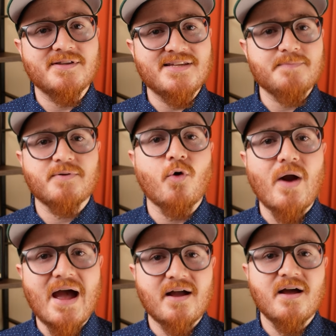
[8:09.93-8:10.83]
deep
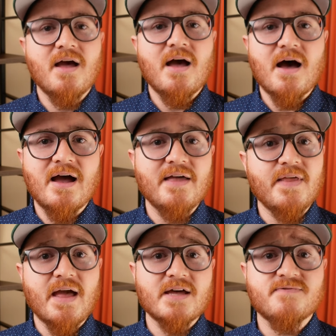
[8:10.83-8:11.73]
crack
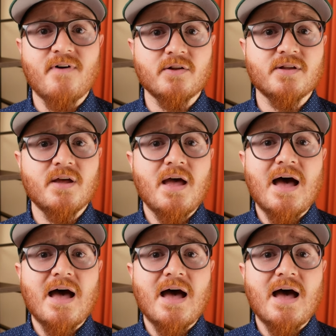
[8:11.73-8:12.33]
in the asphalt,